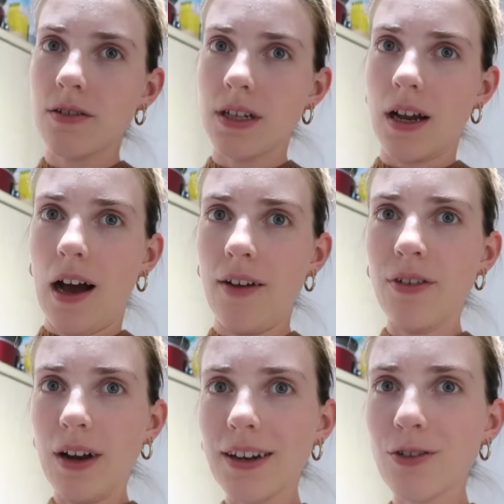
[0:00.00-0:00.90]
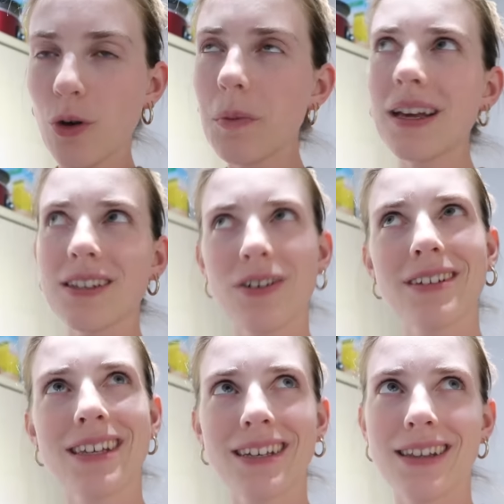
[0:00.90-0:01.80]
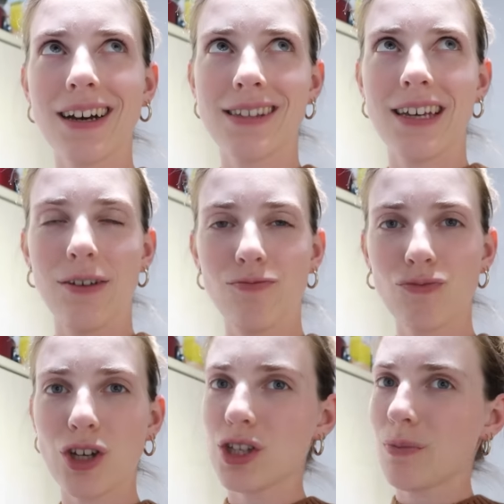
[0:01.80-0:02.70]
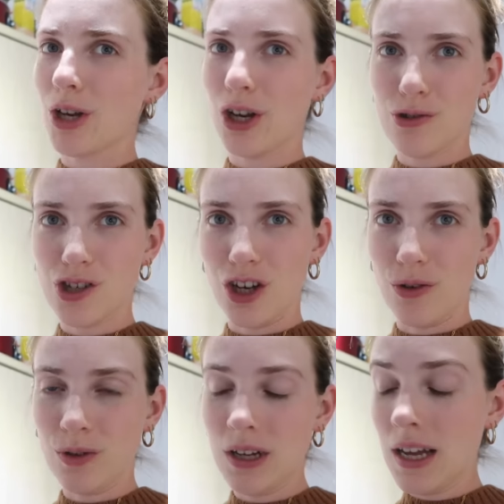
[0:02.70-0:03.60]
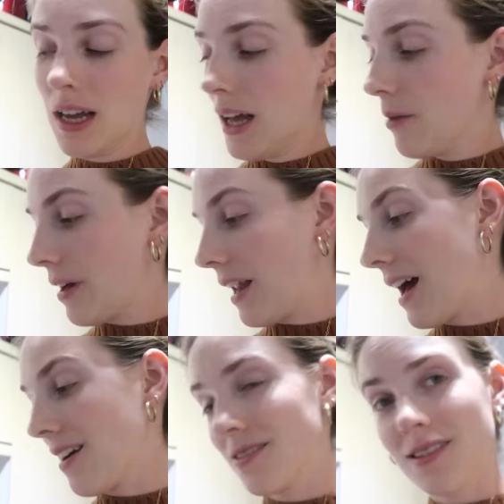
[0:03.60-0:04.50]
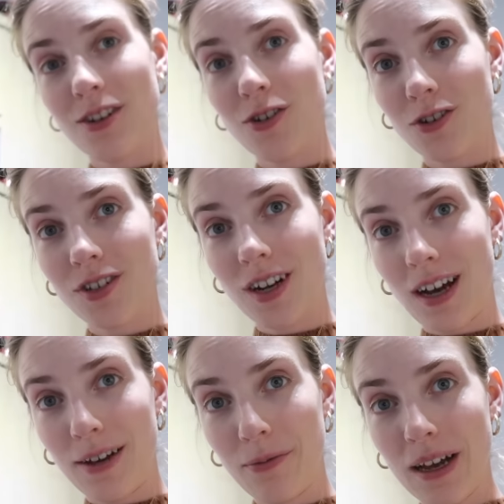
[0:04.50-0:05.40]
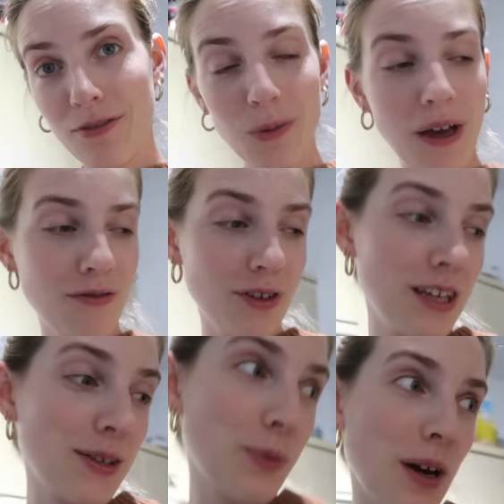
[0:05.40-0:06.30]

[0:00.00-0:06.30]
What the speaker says: eat your dinner? I feel like normally it's around 6:30. That's like my go-to. But alas, not tonight. We have to wait for these